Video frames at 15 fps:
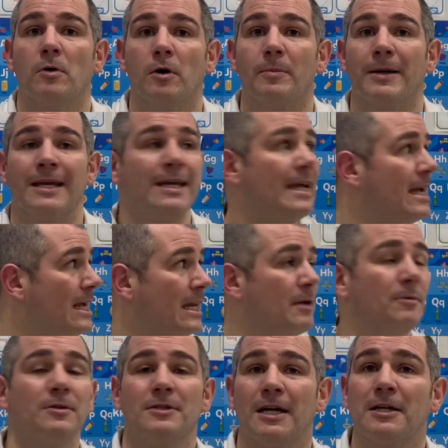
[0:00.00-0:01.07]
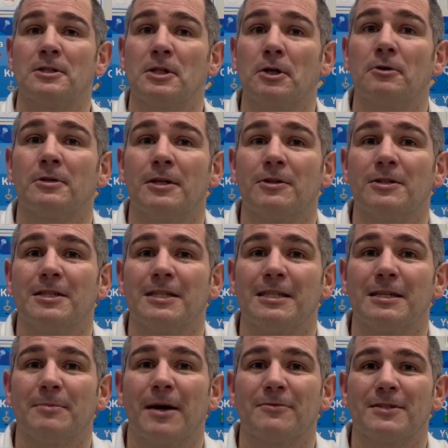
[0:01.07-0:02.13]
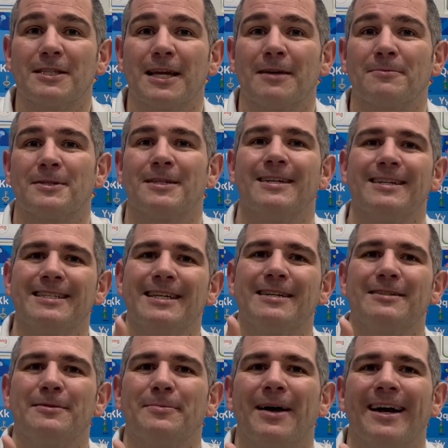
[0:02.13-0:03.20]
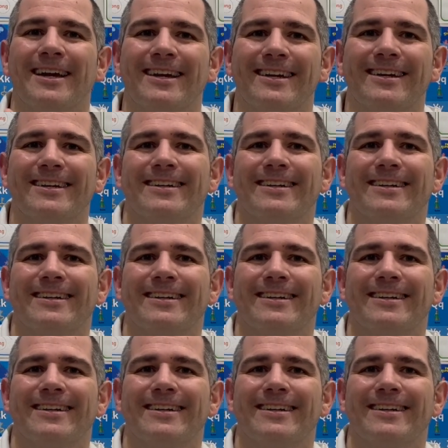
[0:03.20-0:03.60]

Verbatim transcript: will be 81 days to go into your GCSE maths exams. Cheers, bye.